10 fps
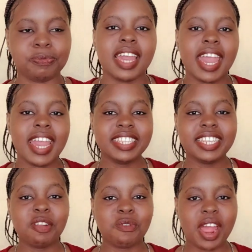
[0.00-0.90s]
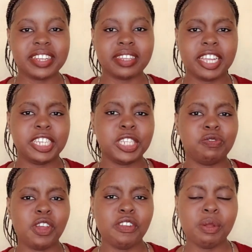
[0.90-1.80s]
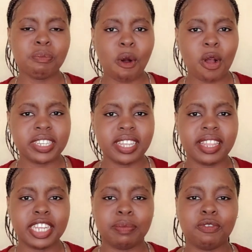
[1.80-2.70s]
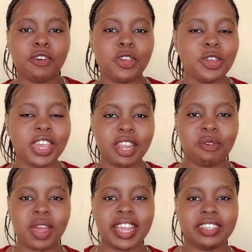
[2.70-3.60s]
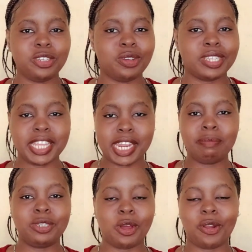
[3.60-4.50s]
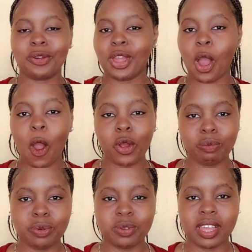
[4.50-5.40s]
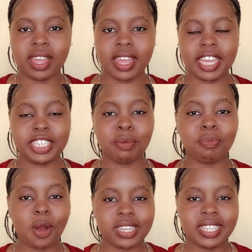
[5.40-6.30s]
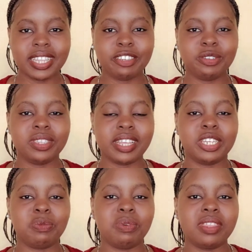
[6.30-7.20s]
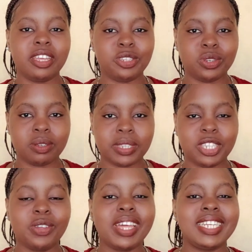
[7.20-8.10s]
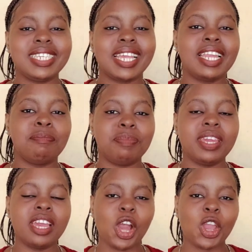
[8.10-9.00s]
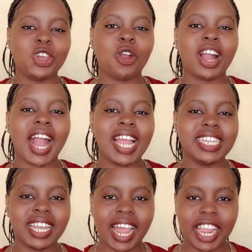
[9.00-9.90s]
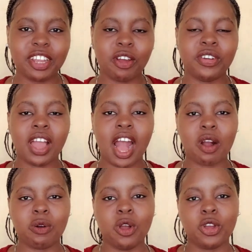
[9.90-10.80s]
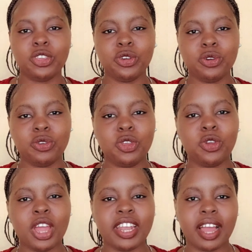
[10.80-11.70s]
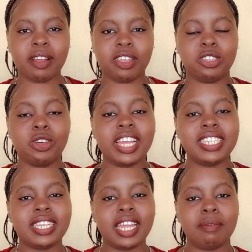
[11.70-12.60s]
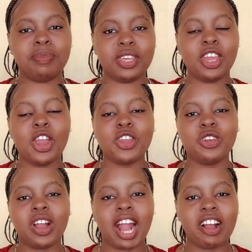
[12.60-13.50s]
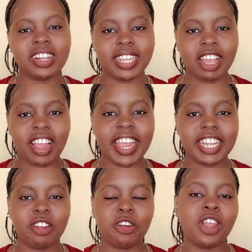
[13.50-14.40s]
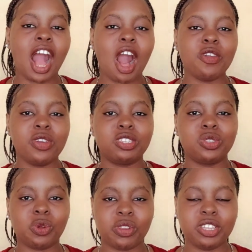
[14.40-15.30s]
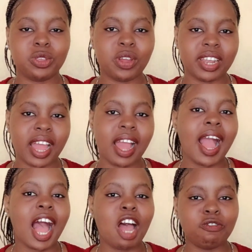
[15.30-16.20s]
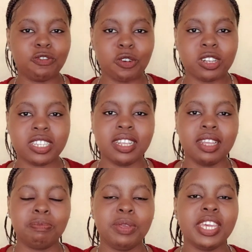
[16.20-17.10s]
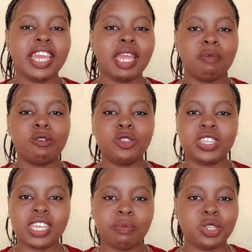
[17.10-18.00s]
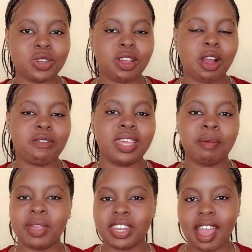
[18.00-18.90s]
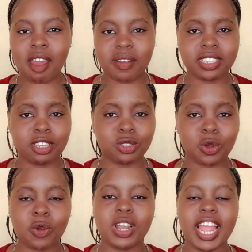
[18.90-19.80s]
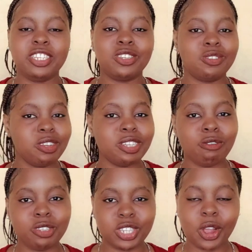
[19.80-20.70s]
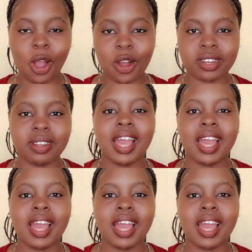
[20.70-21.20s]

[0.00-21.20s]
As a writer, it is very important that before you can write your script or your whole book, it's important that you start with a synopsis so that it can be your guideline on how you gonna so that it can be your guideline on how your story is gonna unfold, being able to keep track of the main character's goal and not losing on